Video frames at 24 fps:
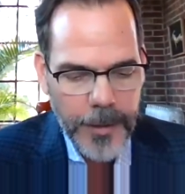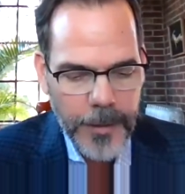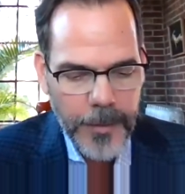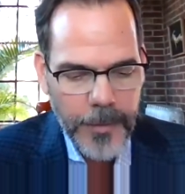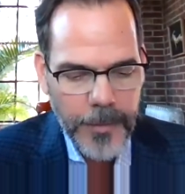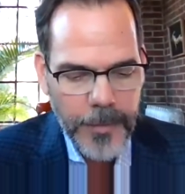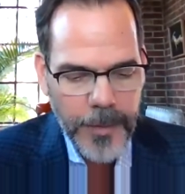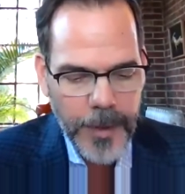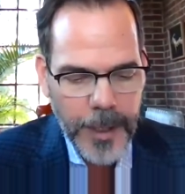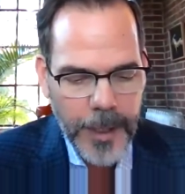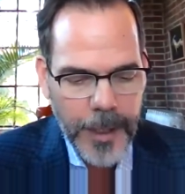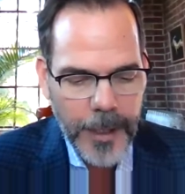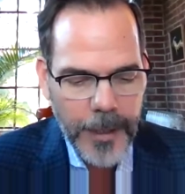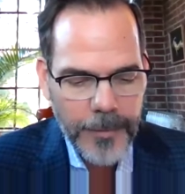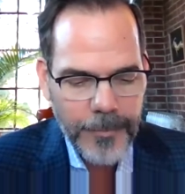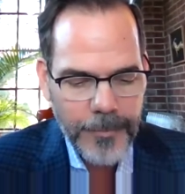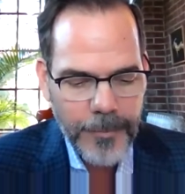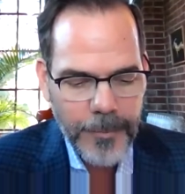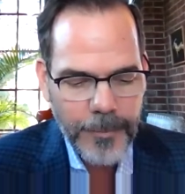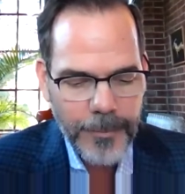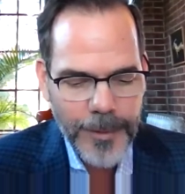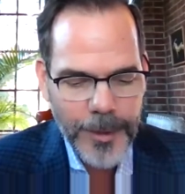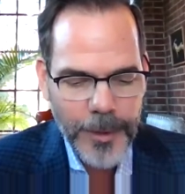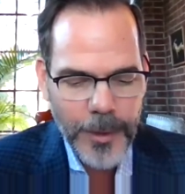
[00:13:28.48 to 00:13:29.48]
the
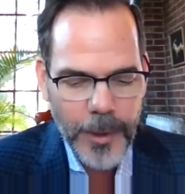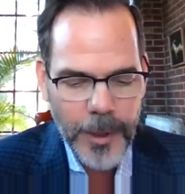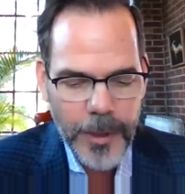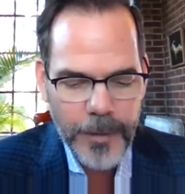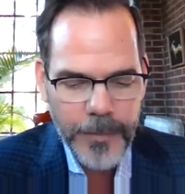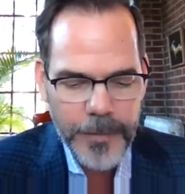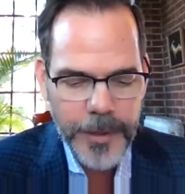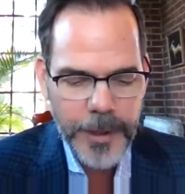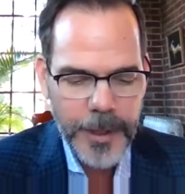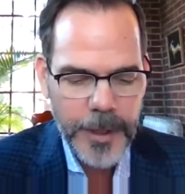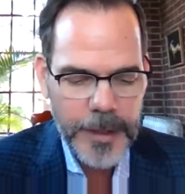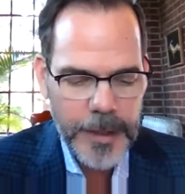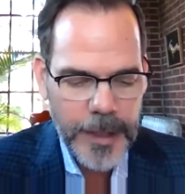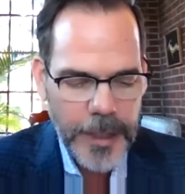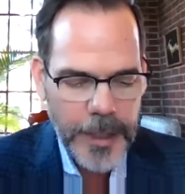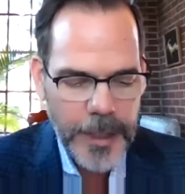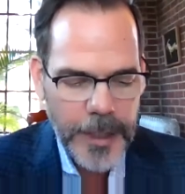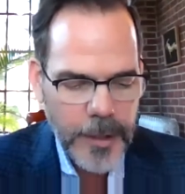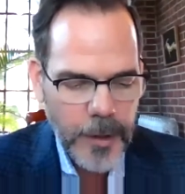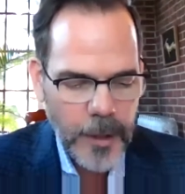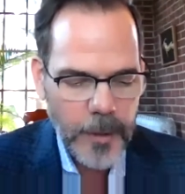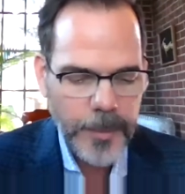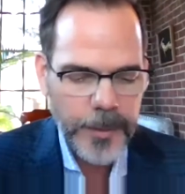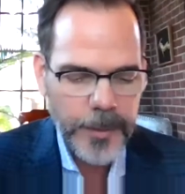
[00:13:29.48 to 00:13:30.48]
sort of
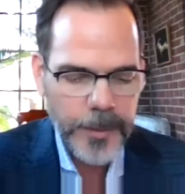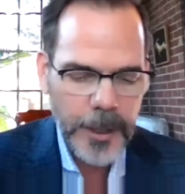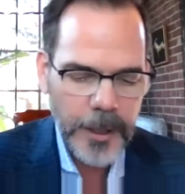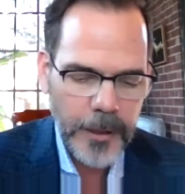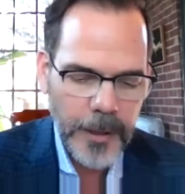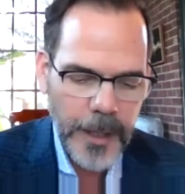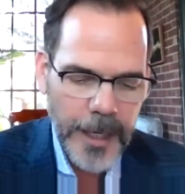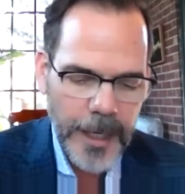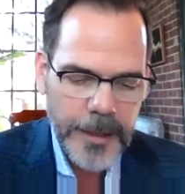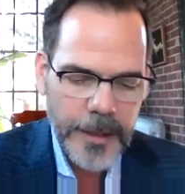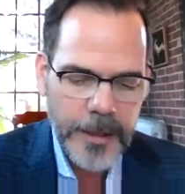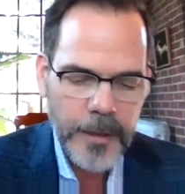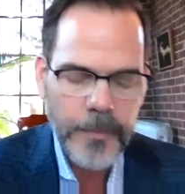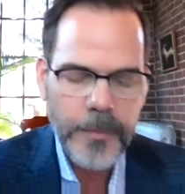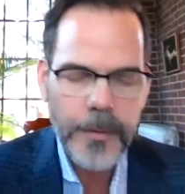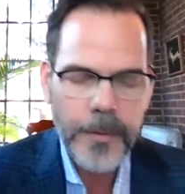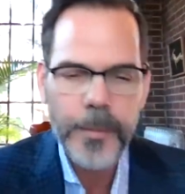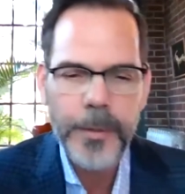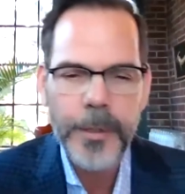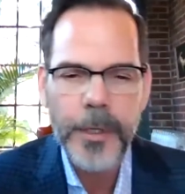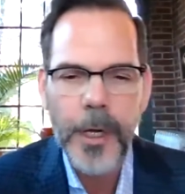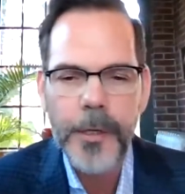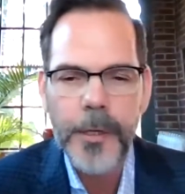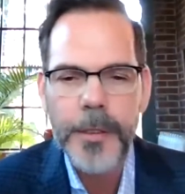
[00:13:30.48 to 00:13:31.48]
traditional progressive
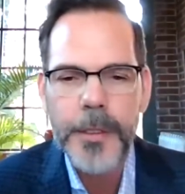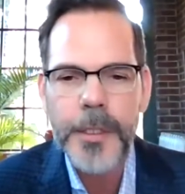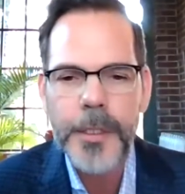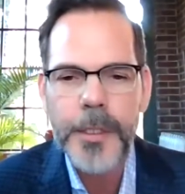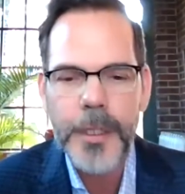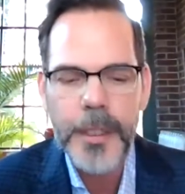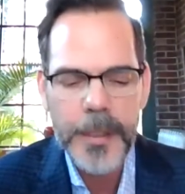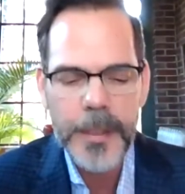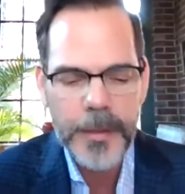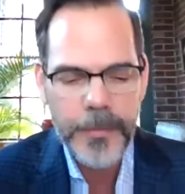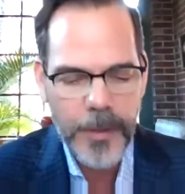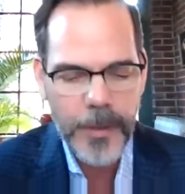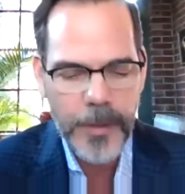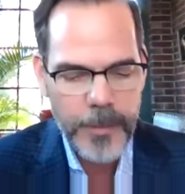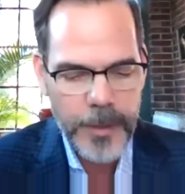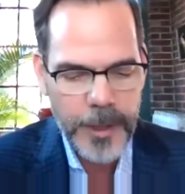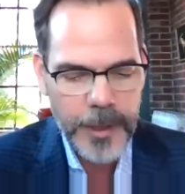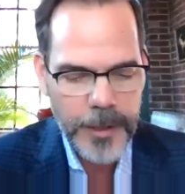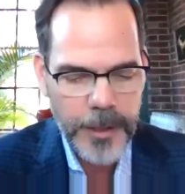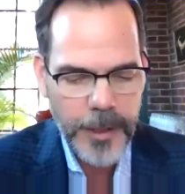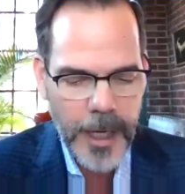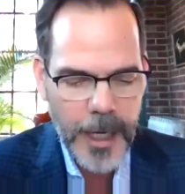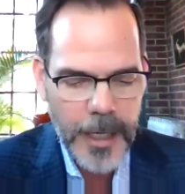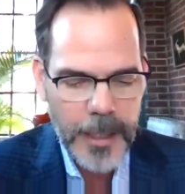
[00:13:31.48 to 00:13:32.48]
approaches from the
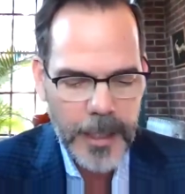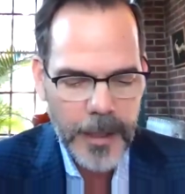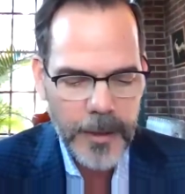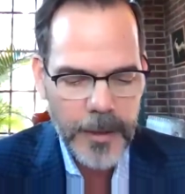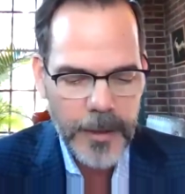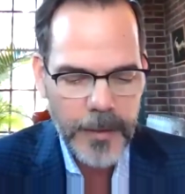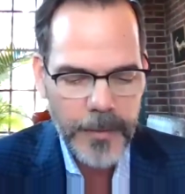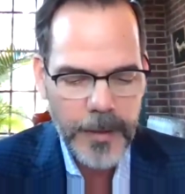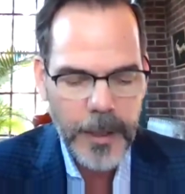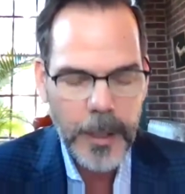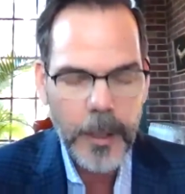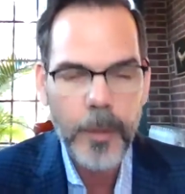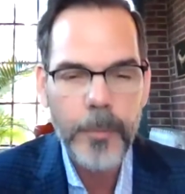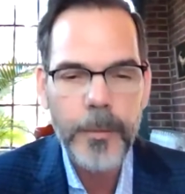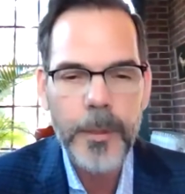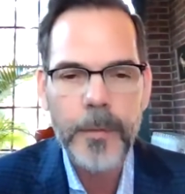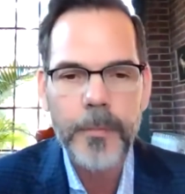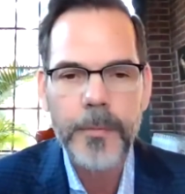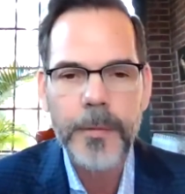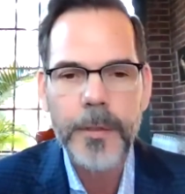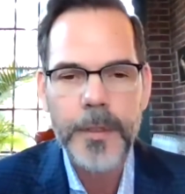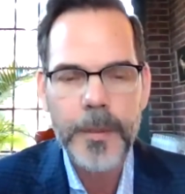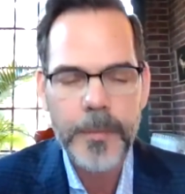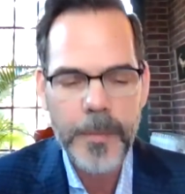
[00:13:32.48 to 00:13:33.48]
trade and
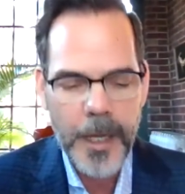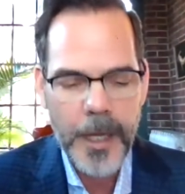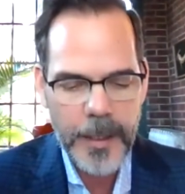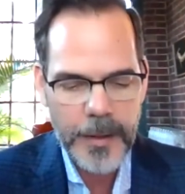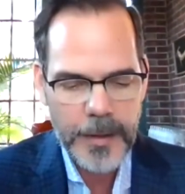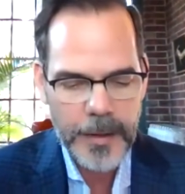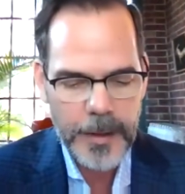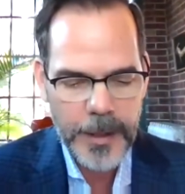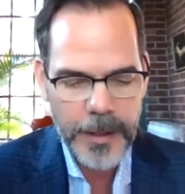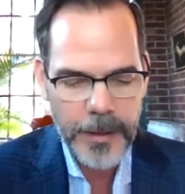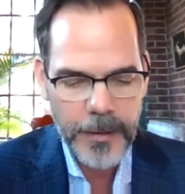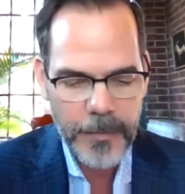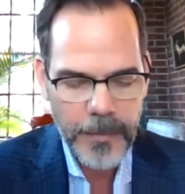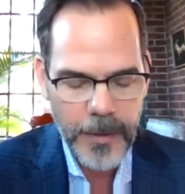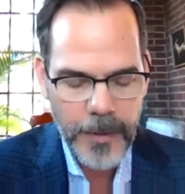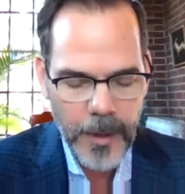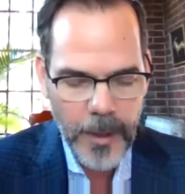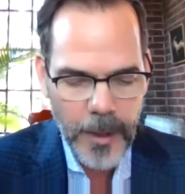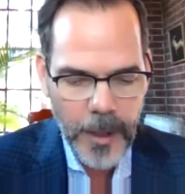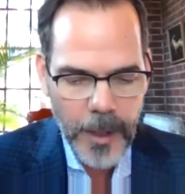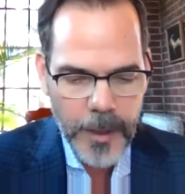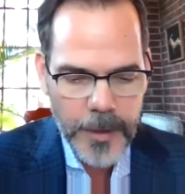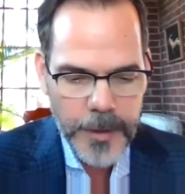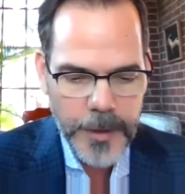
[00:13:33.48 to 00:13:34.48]
development perspective
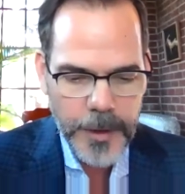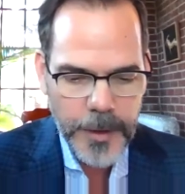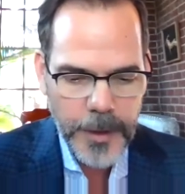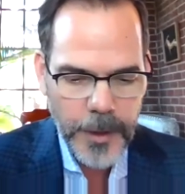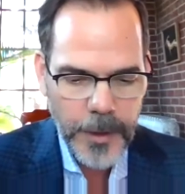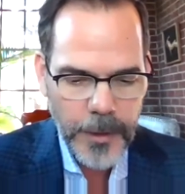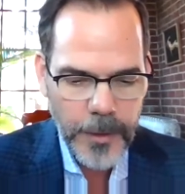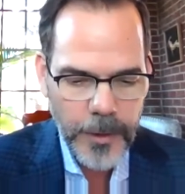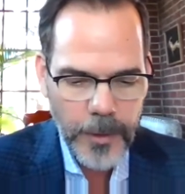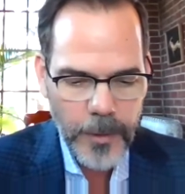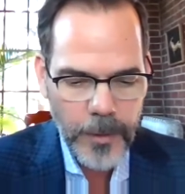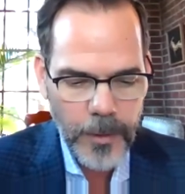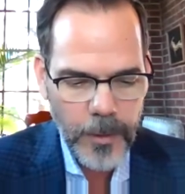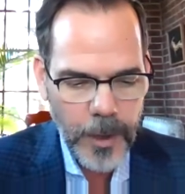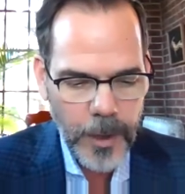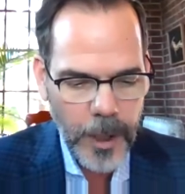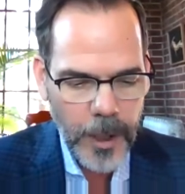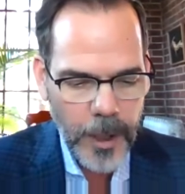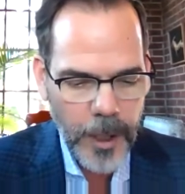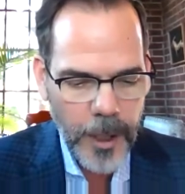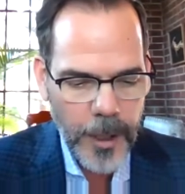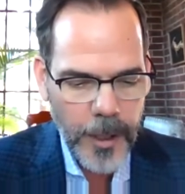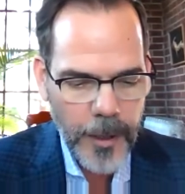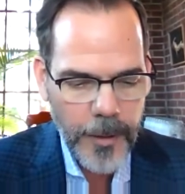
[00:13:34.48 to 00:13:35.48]
to,
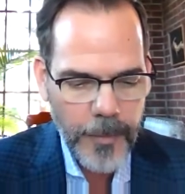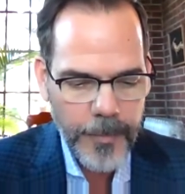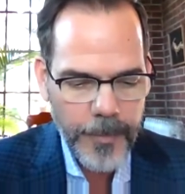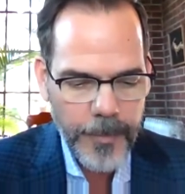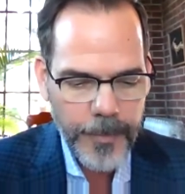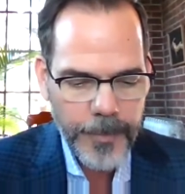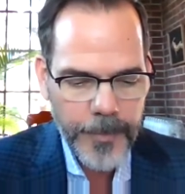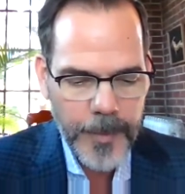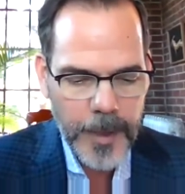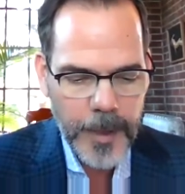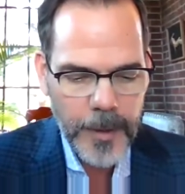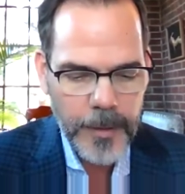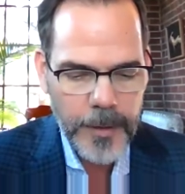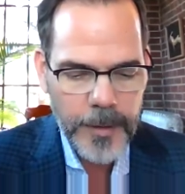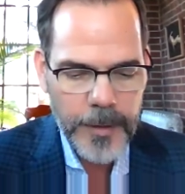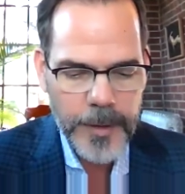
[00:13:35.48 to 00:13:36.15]
um,